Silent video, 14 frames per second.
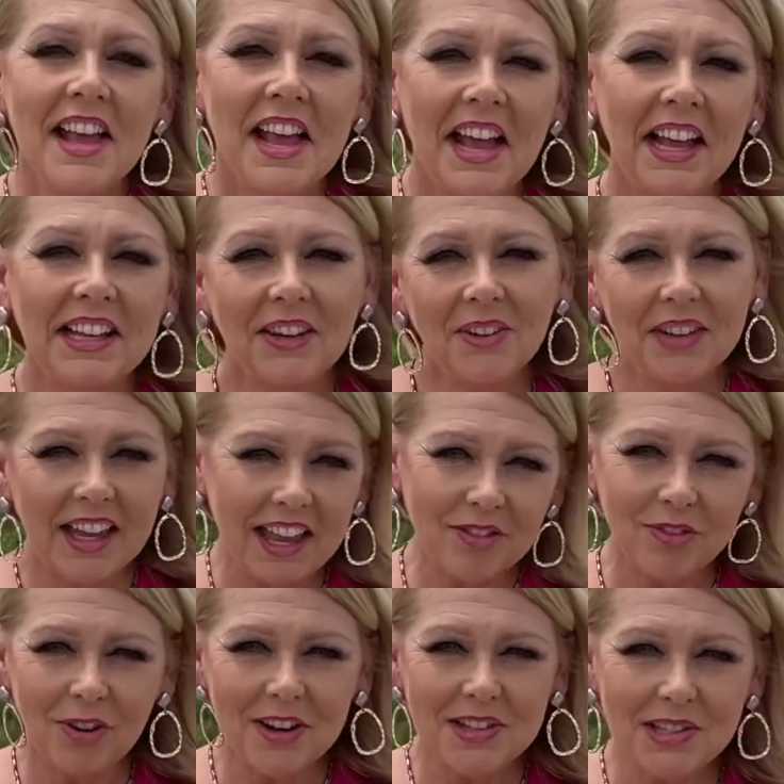Hello again,
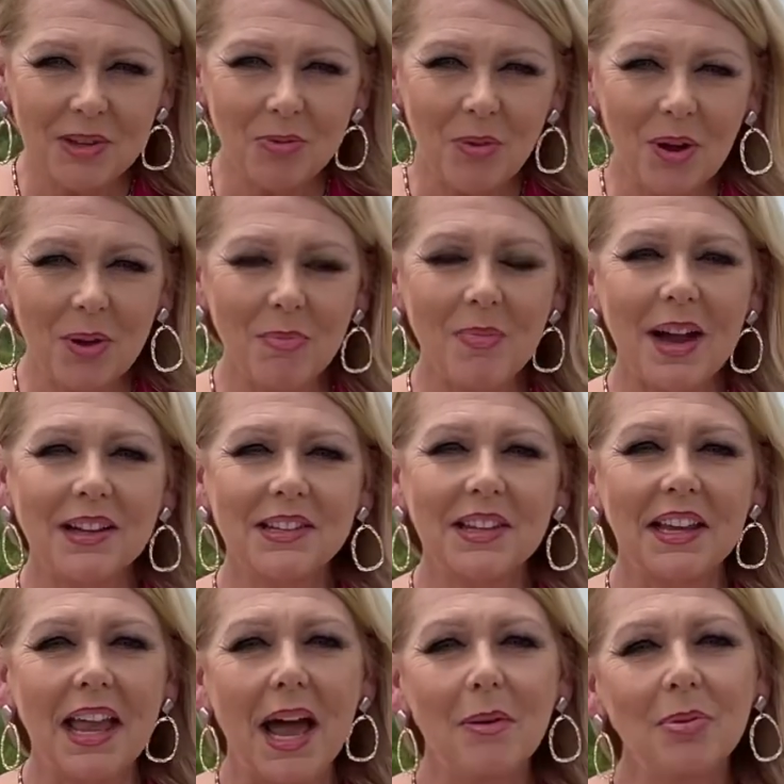friends, and welcome back to the
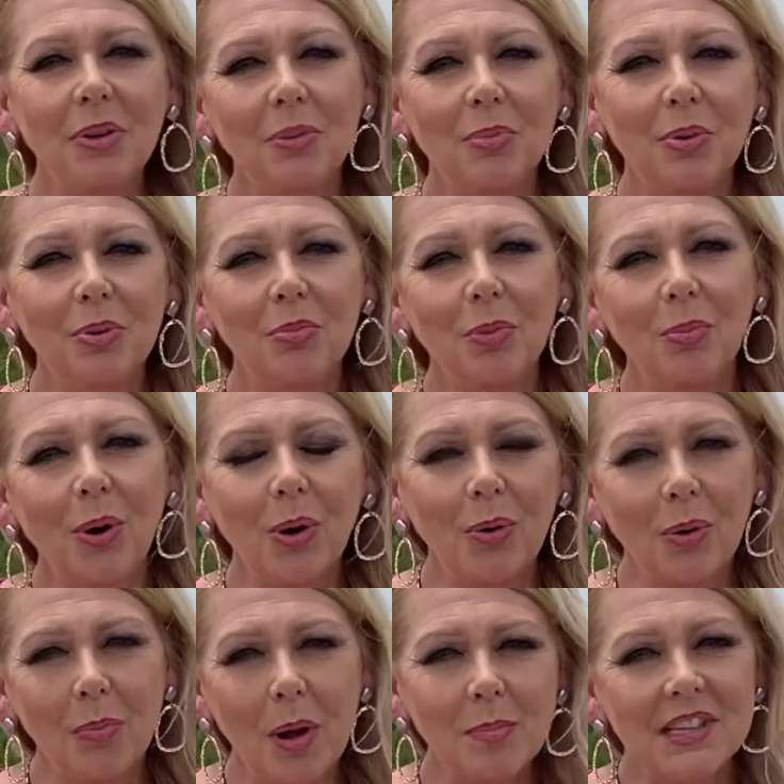Capital Improvement
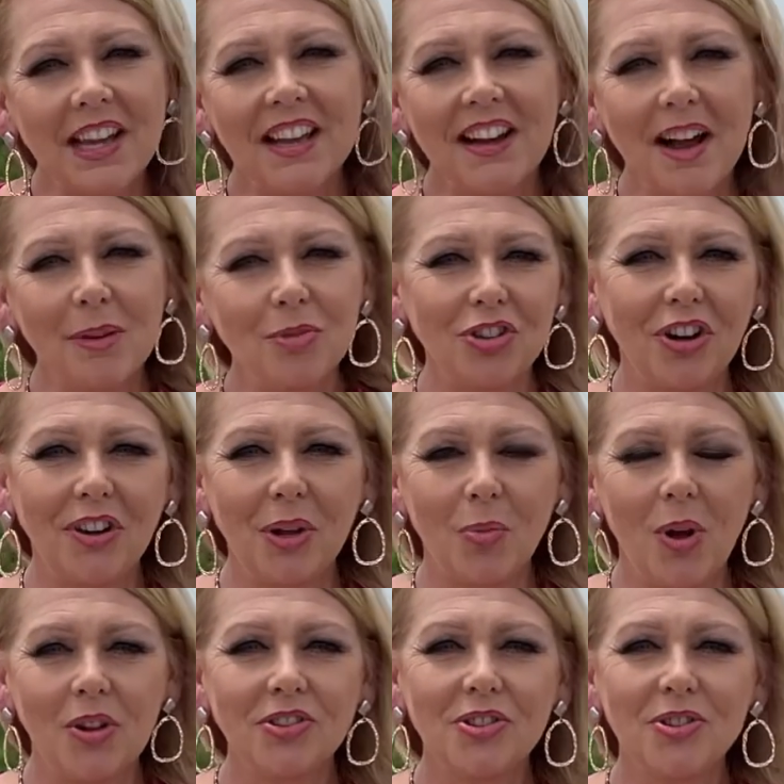Program Update. I'm Shelley
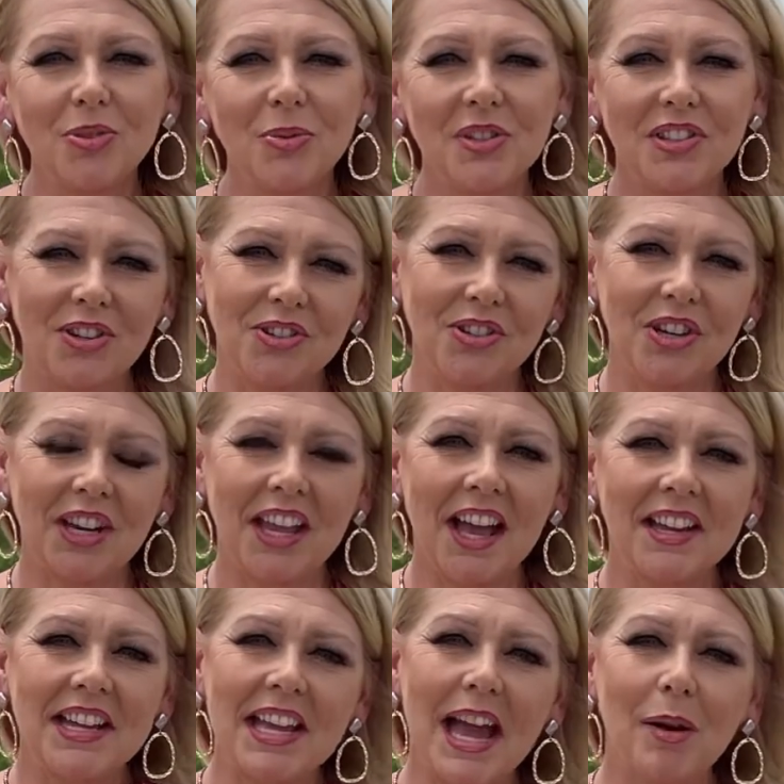Walters with Sarasota
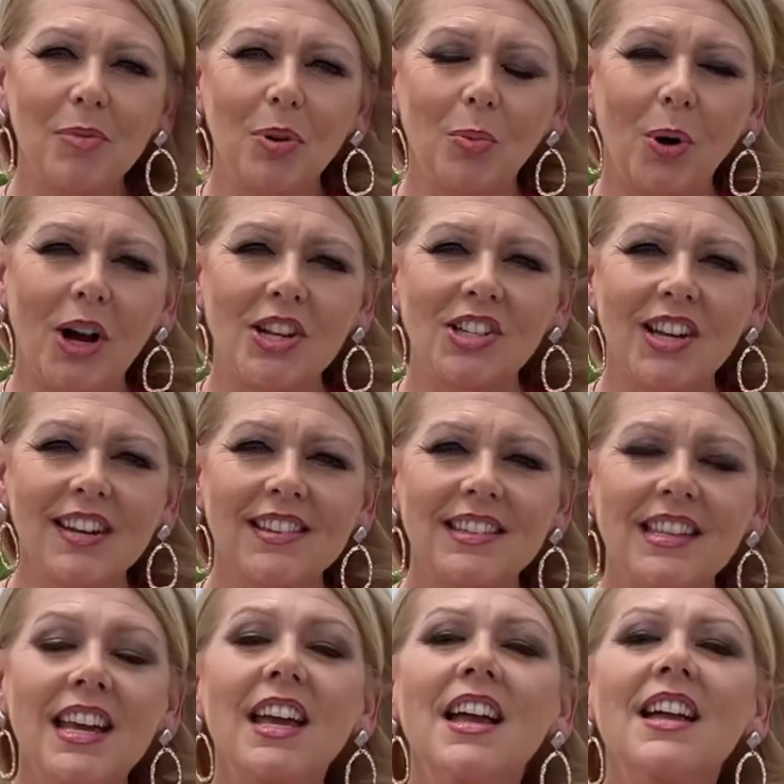County Capital
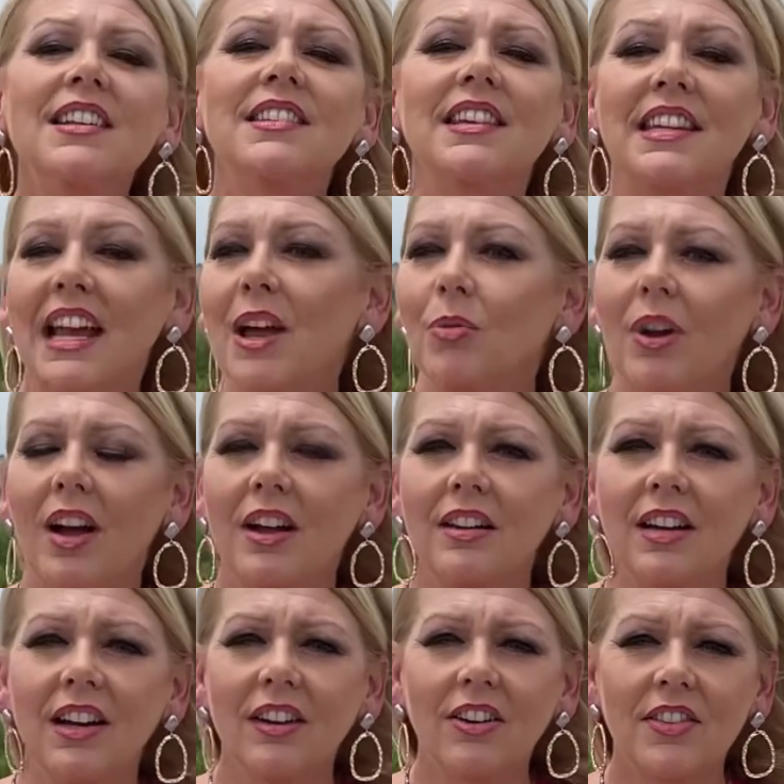Projects. Today we're out
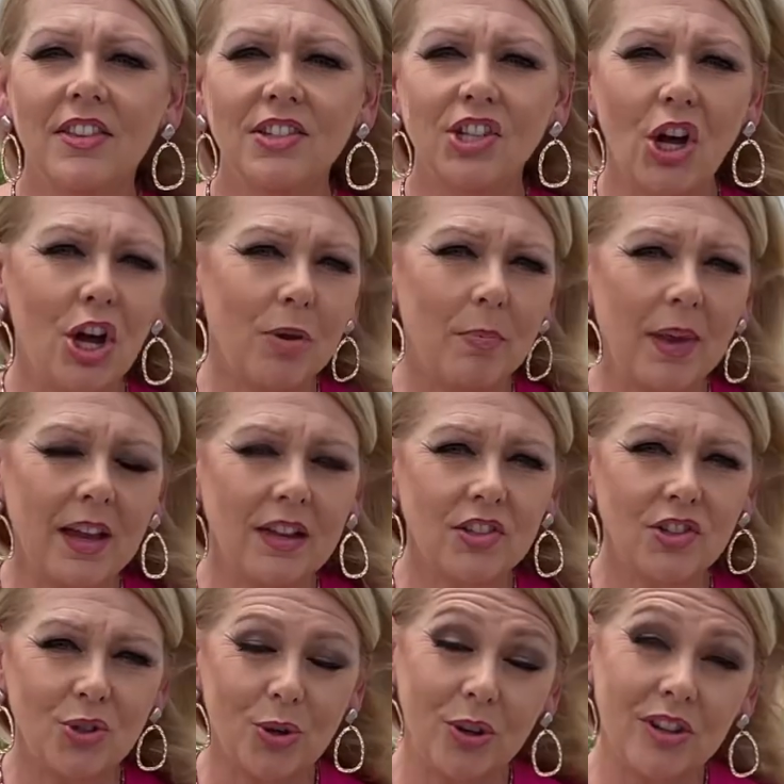here at the Dona Bay
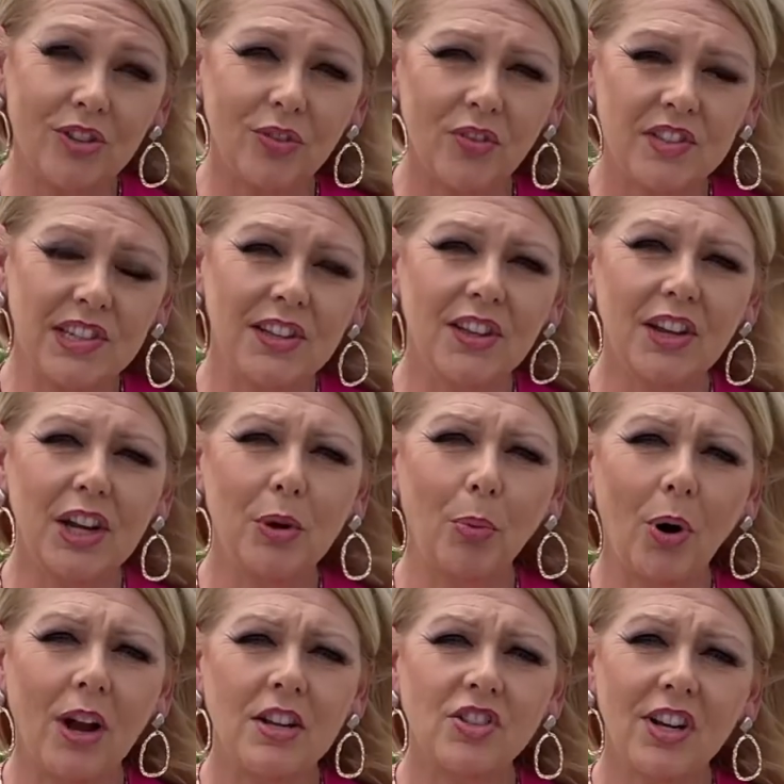Storage Facility
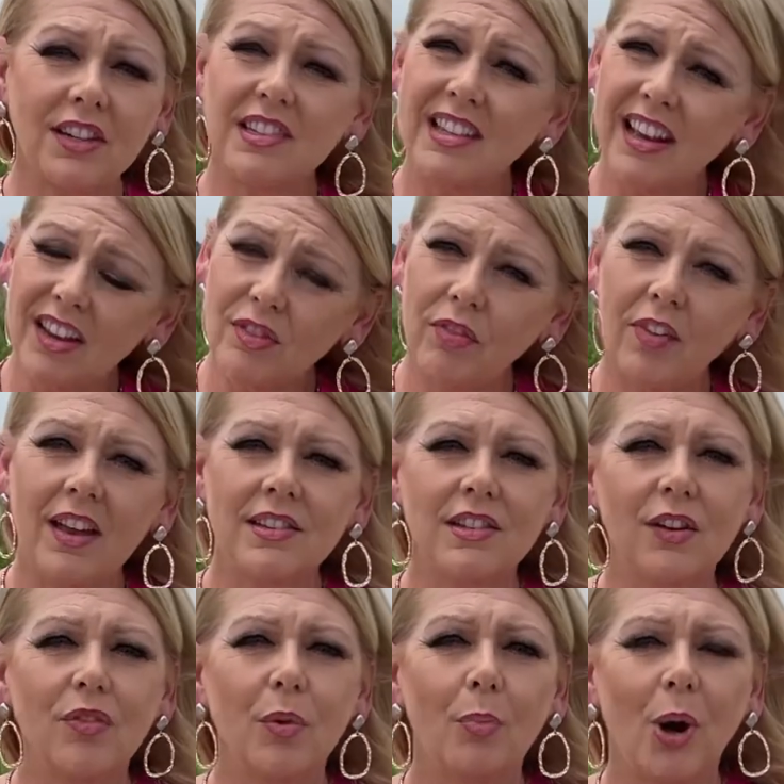Project, second phase
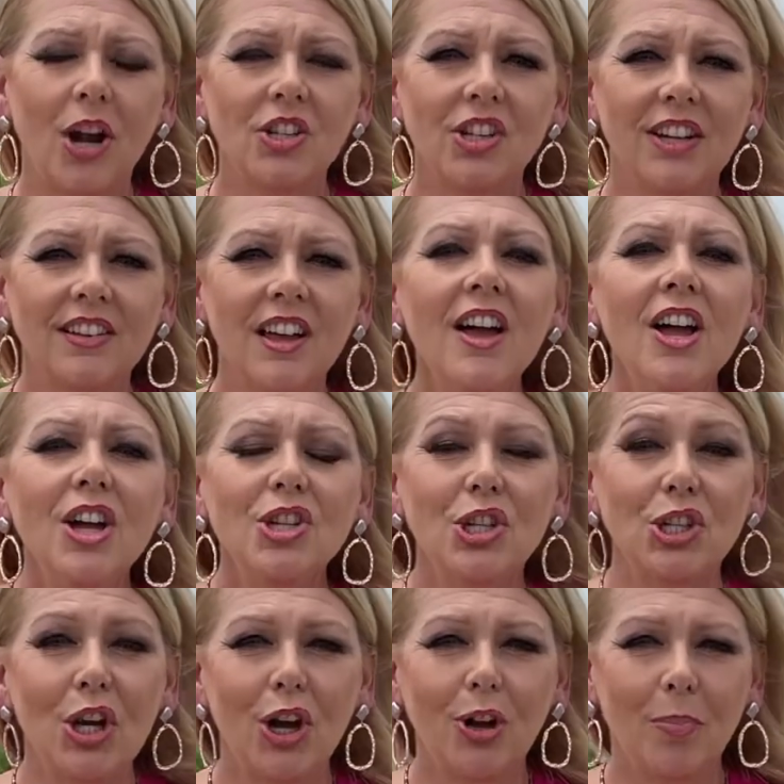of the project, to
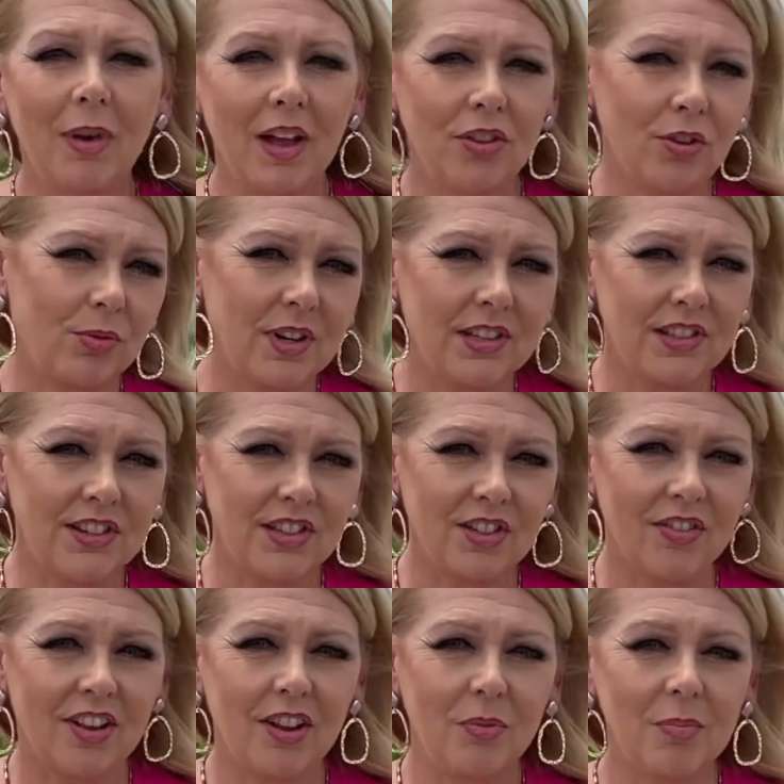talk about the recent
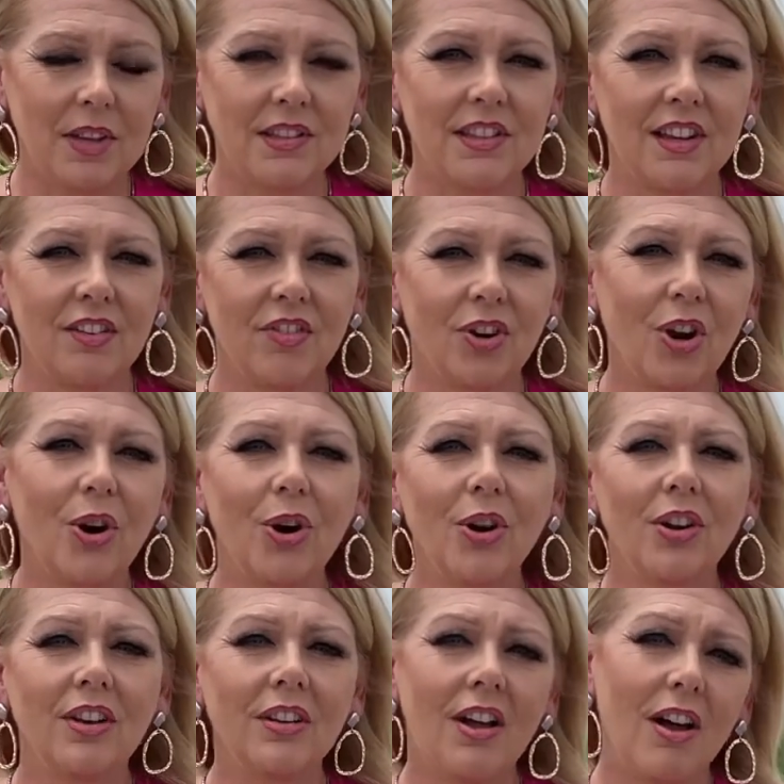developments that have occurred
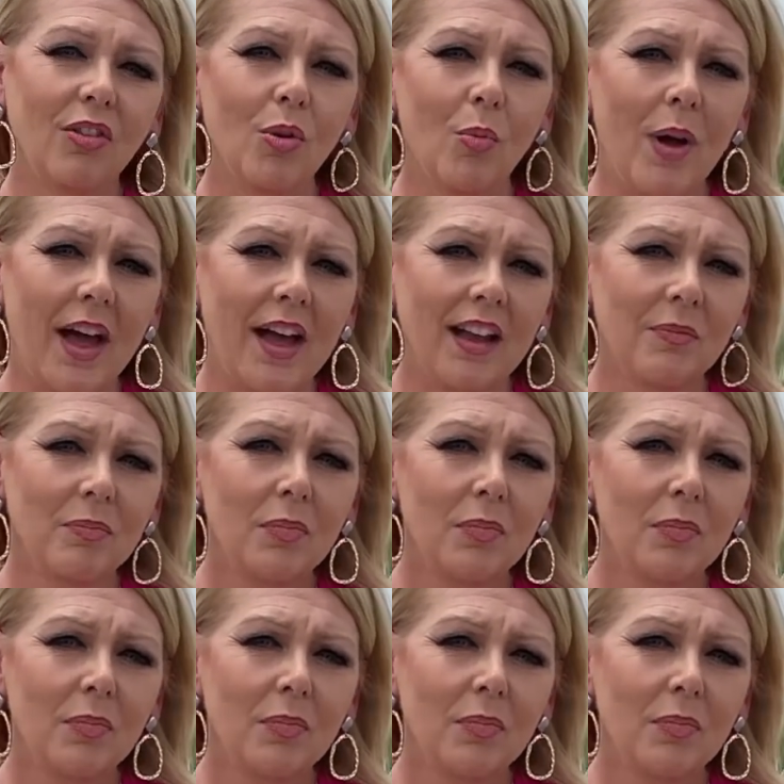along the way.